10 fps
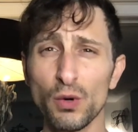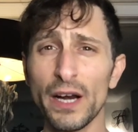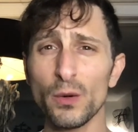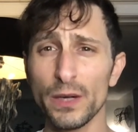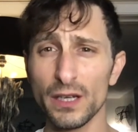
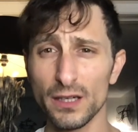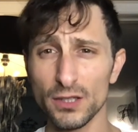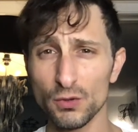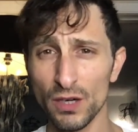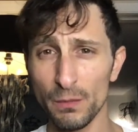right-wing
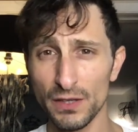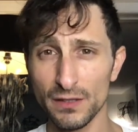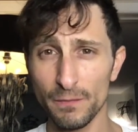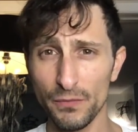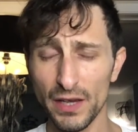
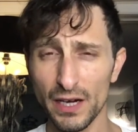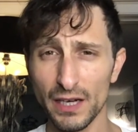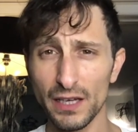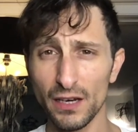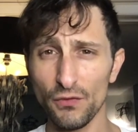extremism and
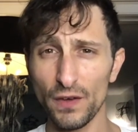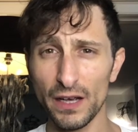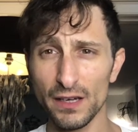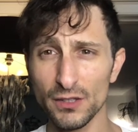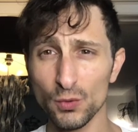
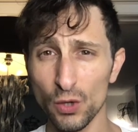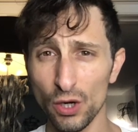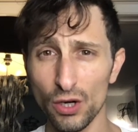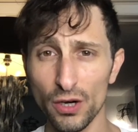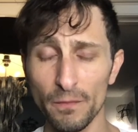identify it as
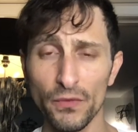wrong.